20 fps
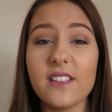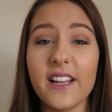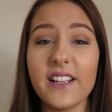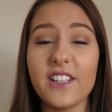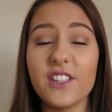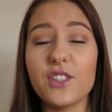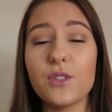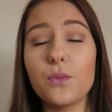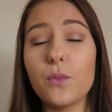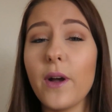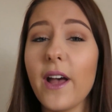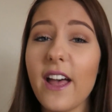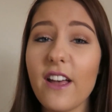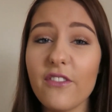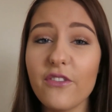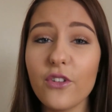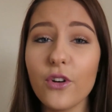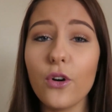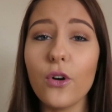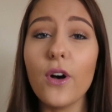it's likely to
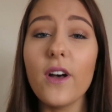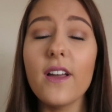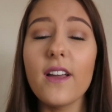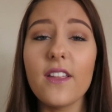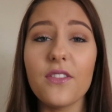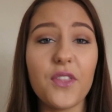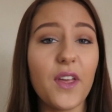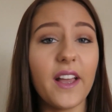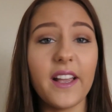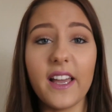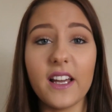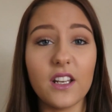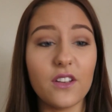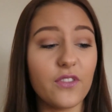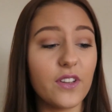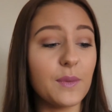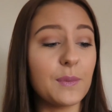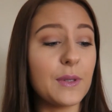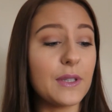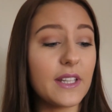wear for, that kind
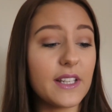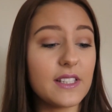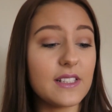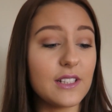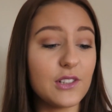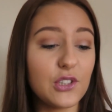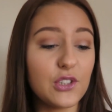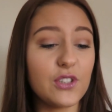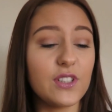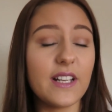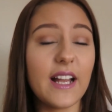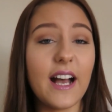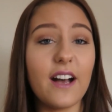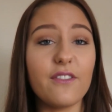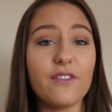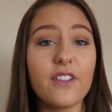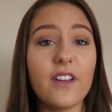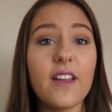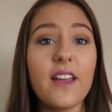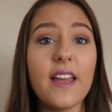of thing. But this literally doesn't
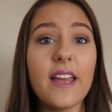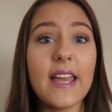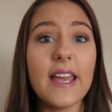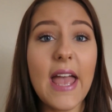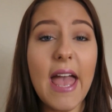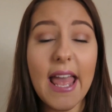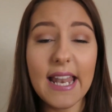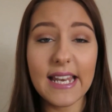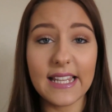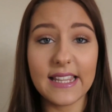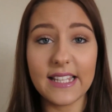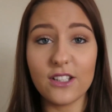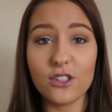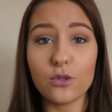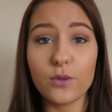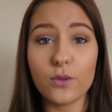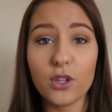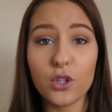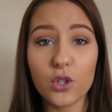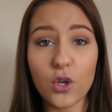have
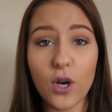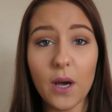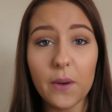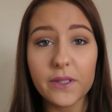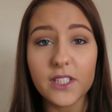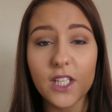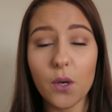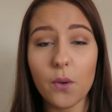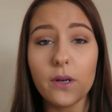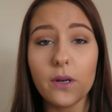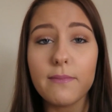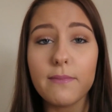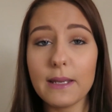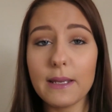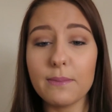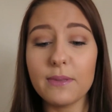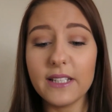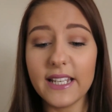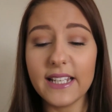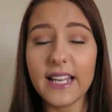anything, so I thought I would go on
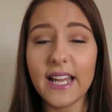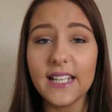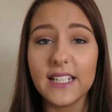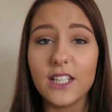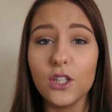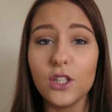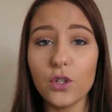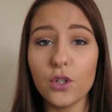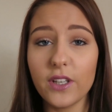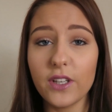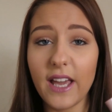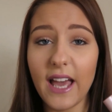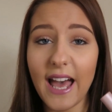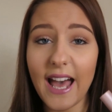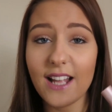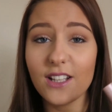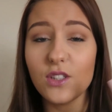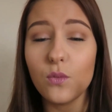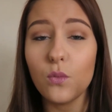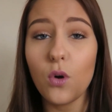Maybelline and look
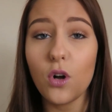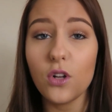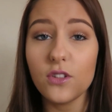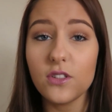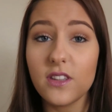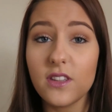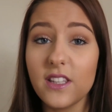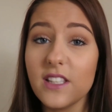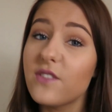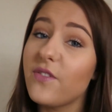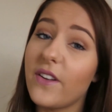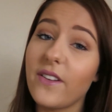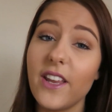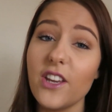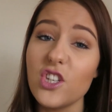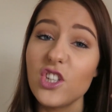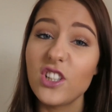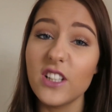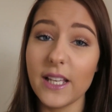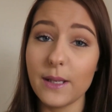at what this
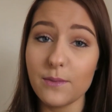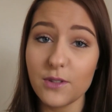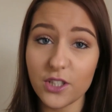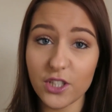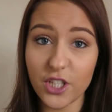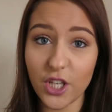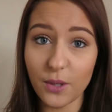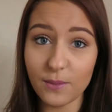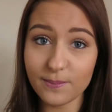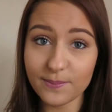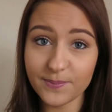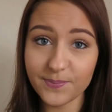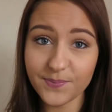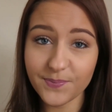foundation claims to do.